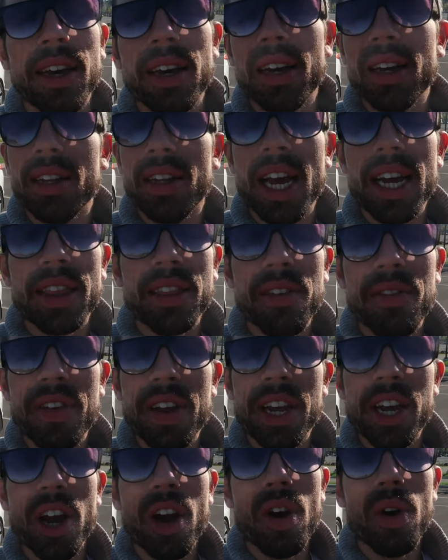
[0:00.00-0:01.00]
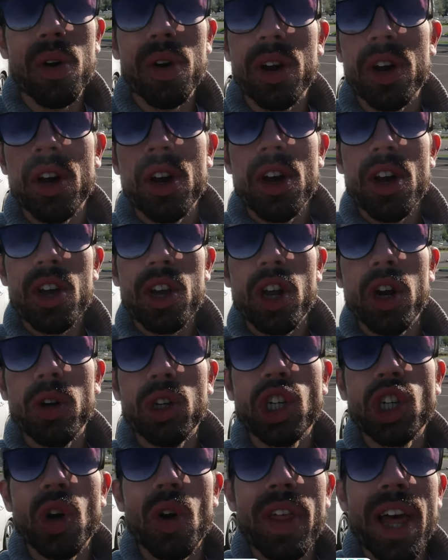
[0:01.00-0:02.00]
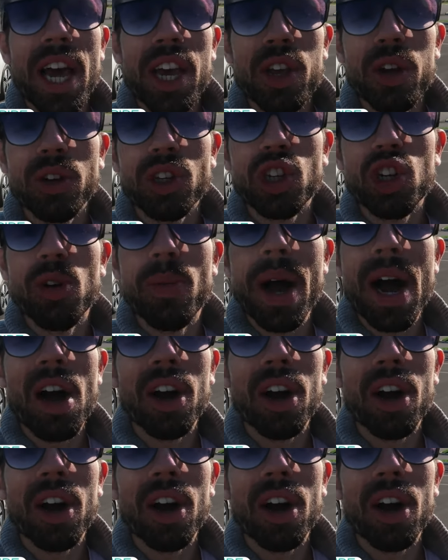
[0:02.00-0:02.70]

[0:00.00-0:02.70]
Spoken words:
the video, you know, show that YouTube